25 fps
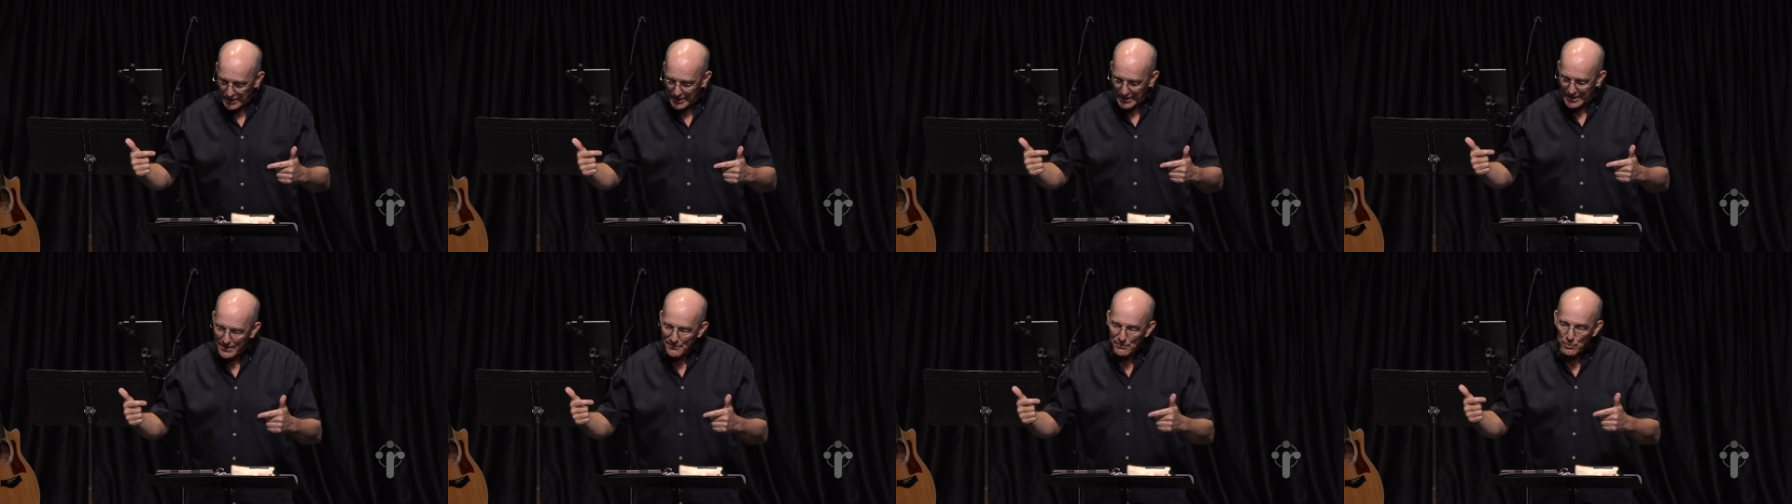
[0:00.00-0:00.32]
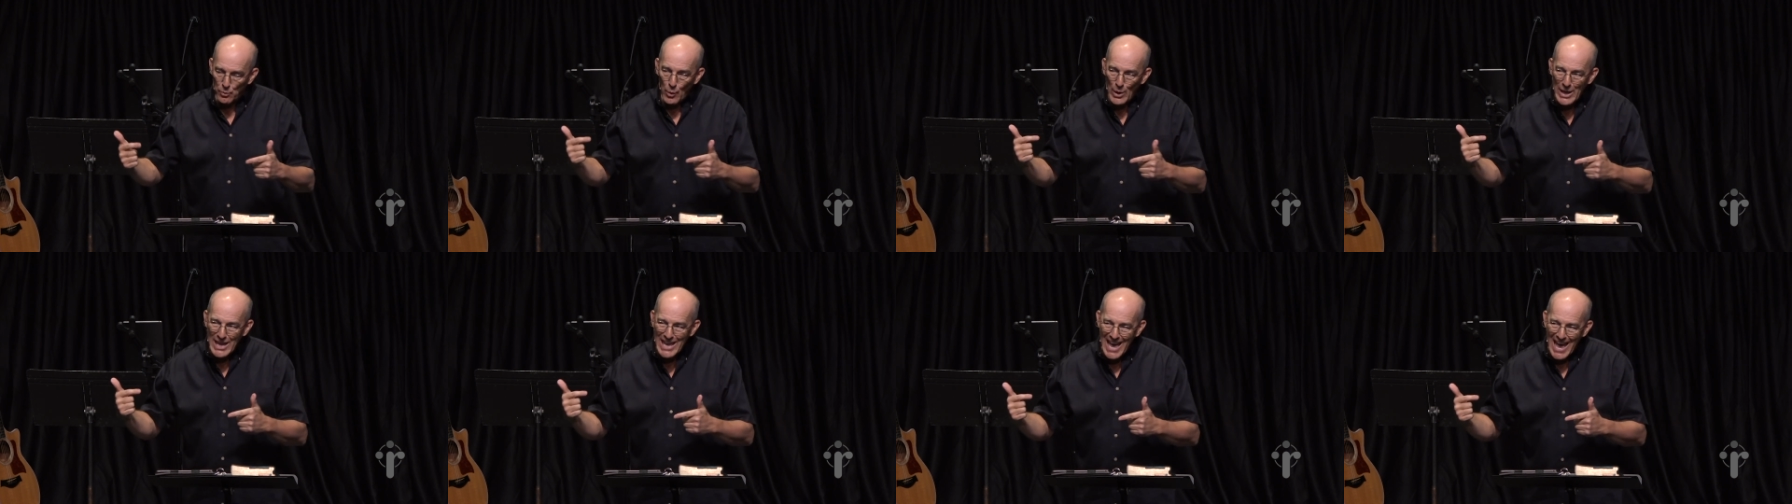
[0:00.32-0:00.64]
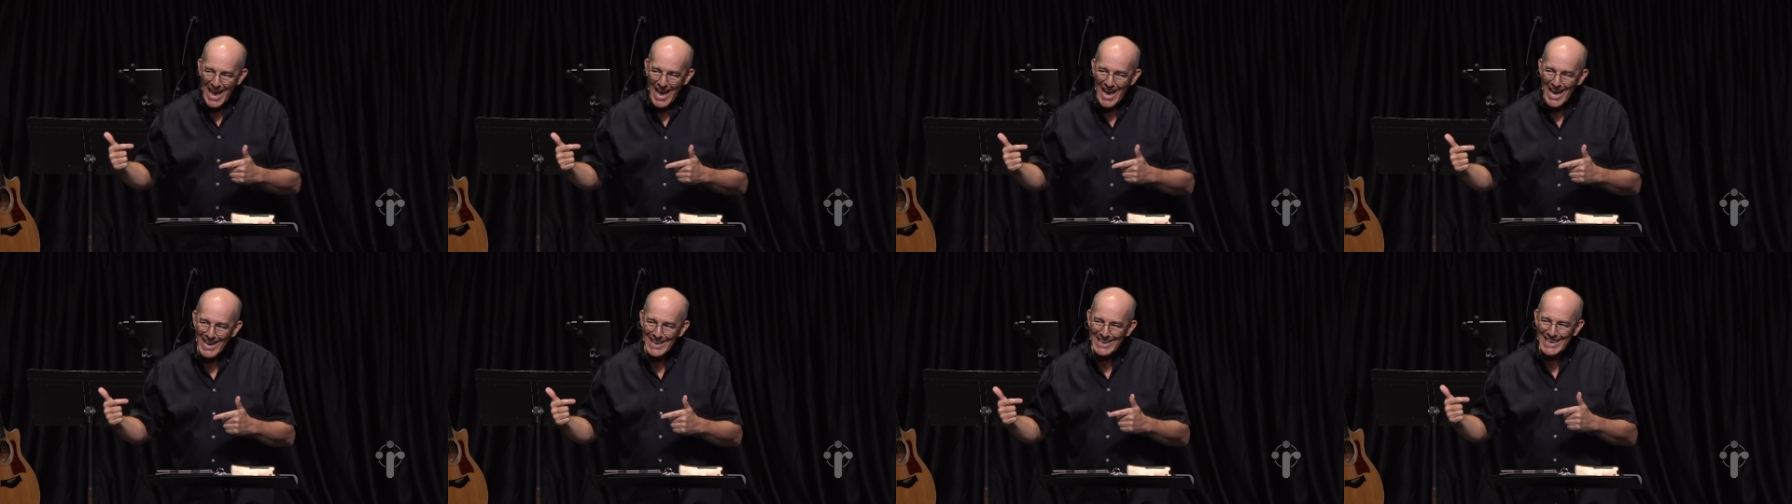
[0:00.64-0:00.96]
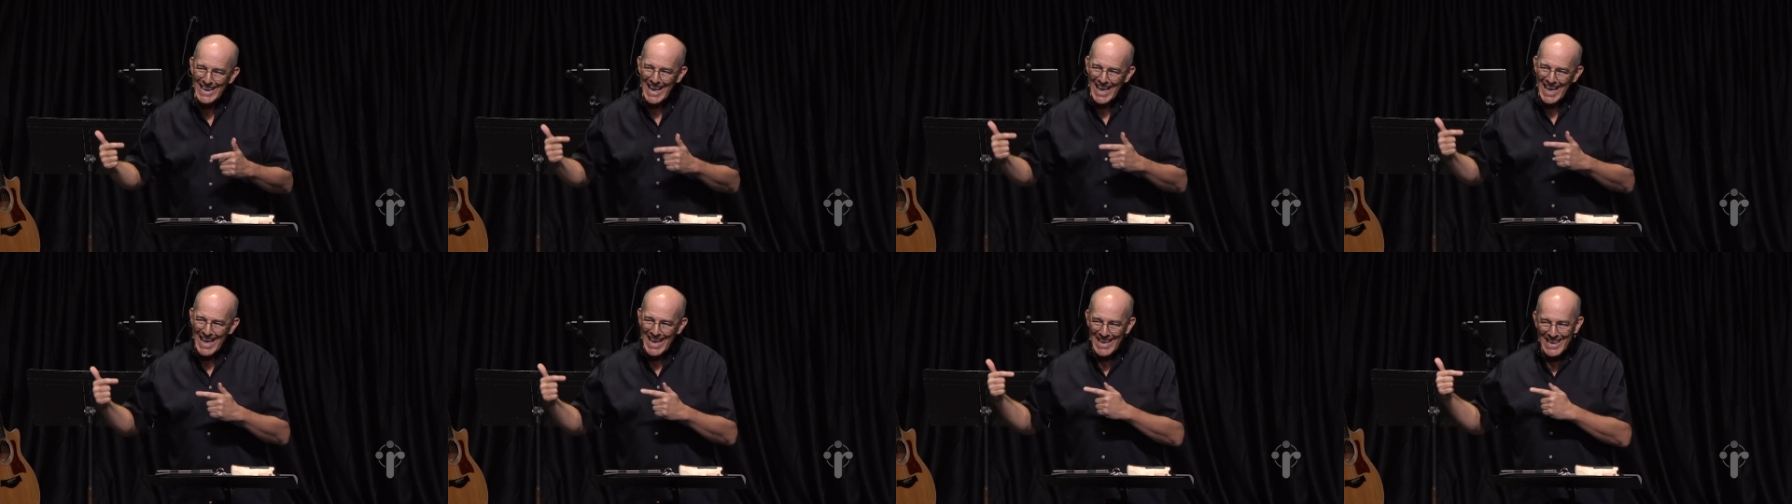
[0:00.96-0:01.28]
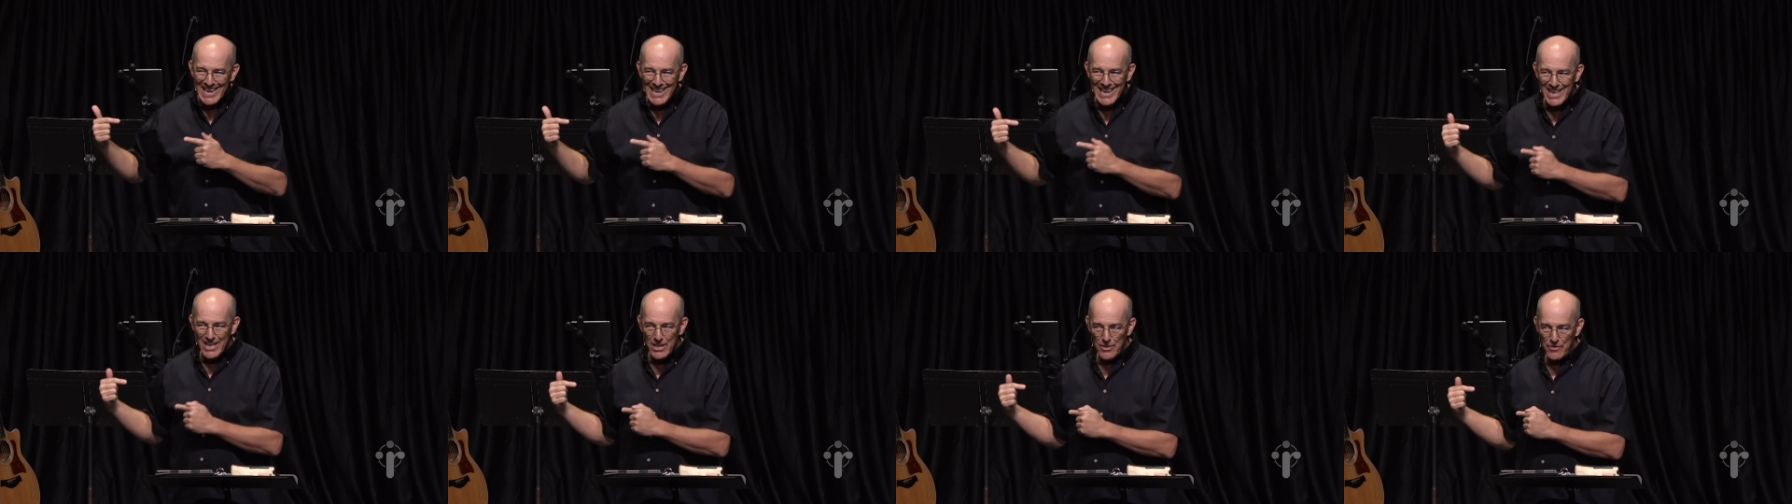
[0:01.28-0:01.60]
and if we add
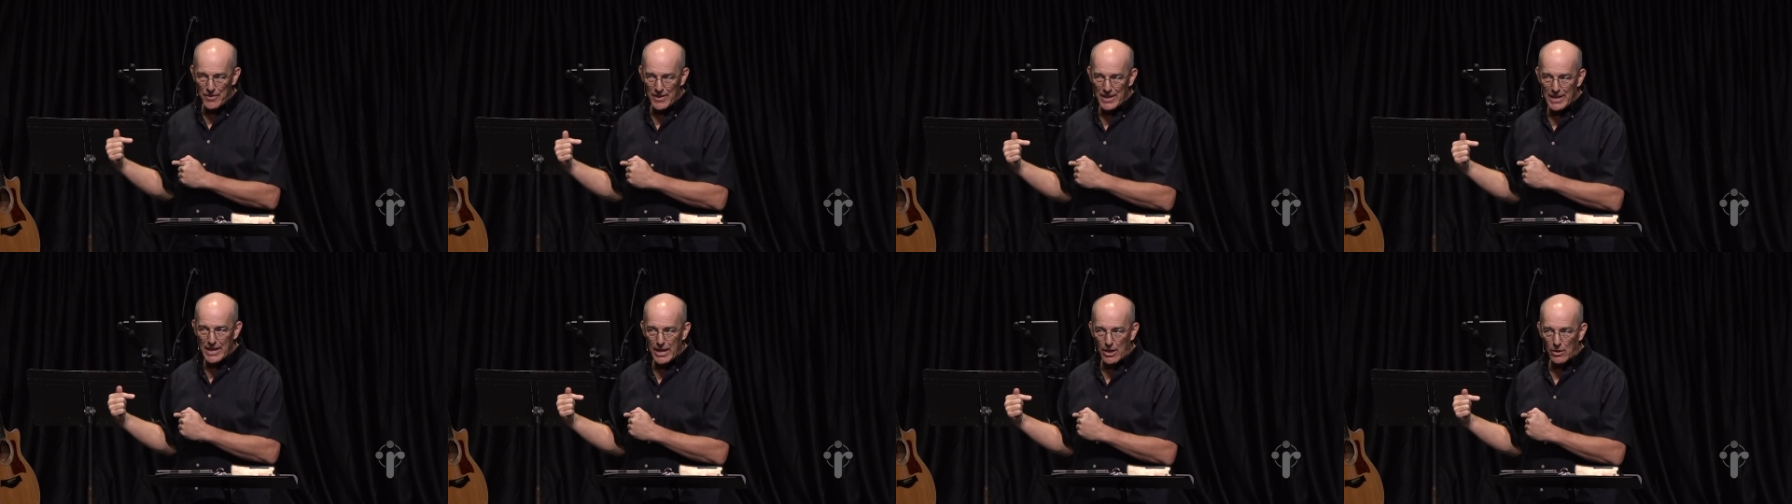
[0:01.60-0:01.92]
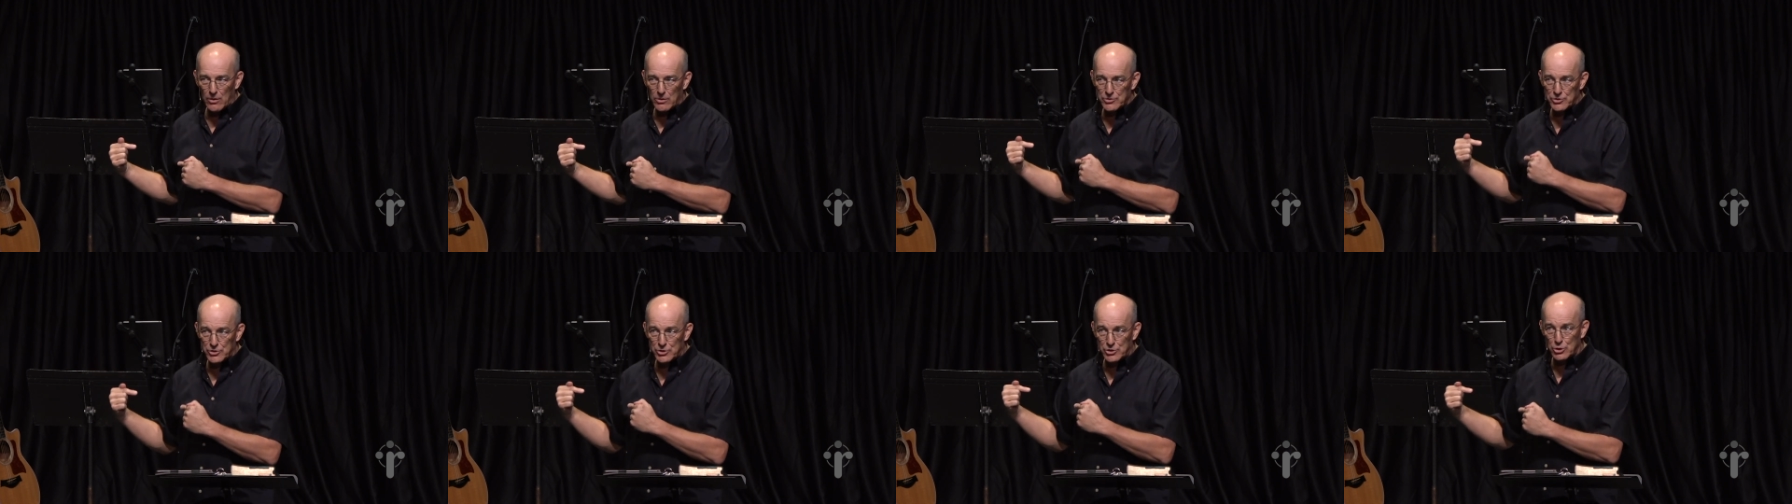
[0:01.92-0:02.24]
anything else